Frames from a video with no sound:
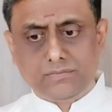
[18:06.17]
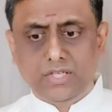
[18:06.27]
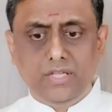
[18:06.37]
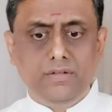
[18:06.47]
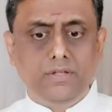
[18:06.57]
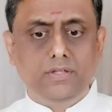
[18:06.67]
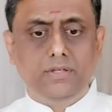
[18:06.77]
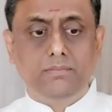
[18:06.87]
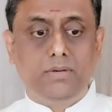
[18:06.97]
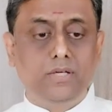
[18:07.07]

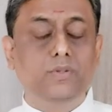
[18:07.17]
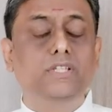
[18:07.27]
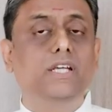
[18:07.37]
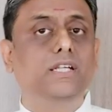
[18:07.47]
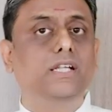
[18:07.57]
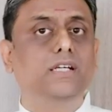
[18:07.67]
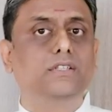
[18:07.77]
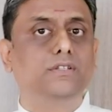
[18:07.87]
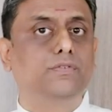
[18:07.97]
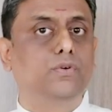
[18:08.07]
the Bhagavad Gita
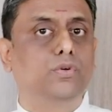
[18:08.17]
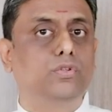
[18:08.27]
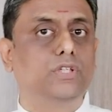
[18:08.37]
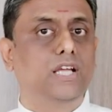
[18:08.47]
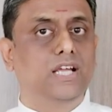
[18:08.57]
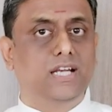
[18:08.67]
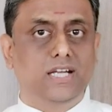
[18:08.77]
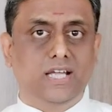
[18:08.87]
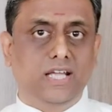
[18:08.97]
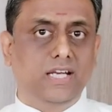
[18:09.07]
is of course
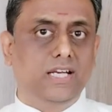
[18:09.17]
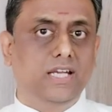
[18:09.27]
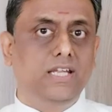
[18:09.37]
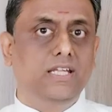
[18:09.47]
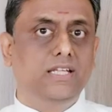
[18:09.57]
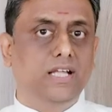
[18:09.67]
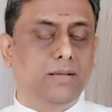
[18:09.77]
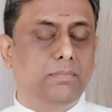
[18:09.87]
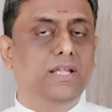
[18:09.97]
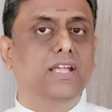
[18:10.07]
directly the
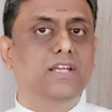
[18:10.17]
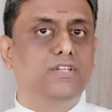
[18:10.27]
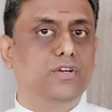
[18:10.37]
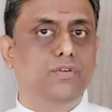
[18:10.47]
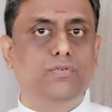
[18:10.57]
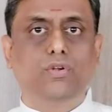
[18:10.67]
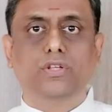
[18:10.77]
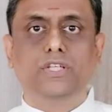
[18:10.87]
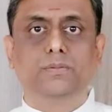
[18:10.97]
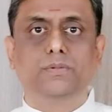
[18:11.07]
application of all
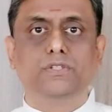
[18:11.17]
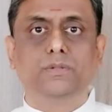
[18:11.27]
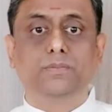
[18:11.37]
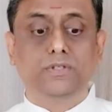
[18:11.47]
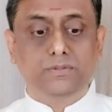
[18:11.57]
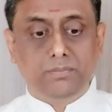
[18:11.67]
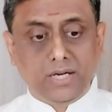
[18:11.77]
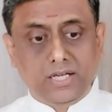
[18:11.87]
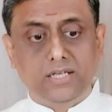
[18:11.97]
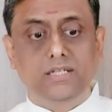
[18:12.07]
these principles,
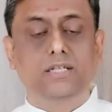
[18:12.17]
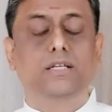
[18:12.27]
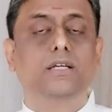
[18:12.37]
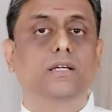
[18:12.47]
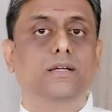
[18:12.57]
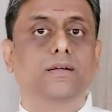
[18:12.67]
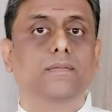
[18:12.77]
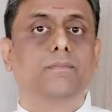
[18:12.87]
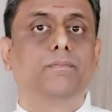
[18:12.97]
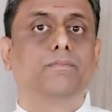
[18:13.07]
but
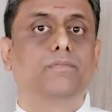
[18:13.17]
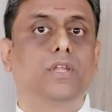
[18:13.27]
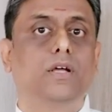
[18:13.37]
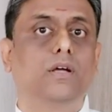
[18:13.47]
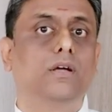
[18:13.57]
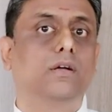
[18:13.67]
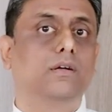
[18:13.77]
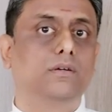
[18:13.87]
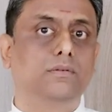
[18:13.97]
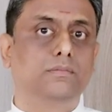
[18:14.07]

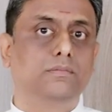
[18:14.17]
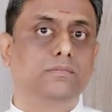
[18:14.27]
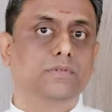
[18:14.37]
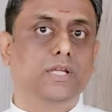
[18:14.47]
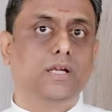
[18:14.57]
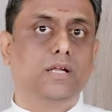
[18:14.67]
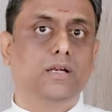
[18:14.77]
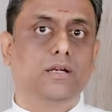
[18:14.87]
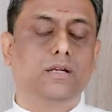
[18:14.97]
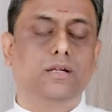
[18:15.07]
there
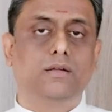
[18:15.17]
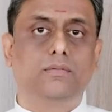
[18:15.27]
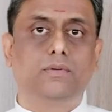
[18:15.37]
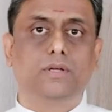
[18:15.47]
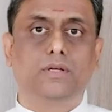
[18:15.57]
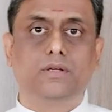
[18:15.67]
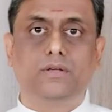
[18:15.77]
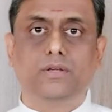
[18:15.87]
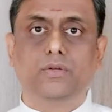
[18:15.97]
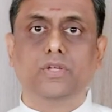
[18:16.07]

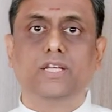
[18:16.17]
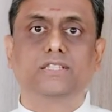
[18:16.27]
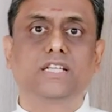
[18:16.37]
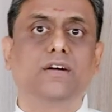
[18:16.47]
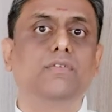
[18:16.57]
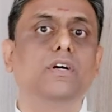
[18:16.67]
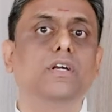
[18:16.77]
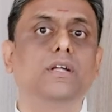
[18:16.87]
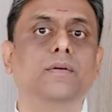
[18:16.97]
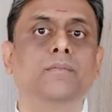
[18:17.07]
are, he has
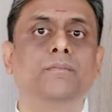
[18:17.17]
covered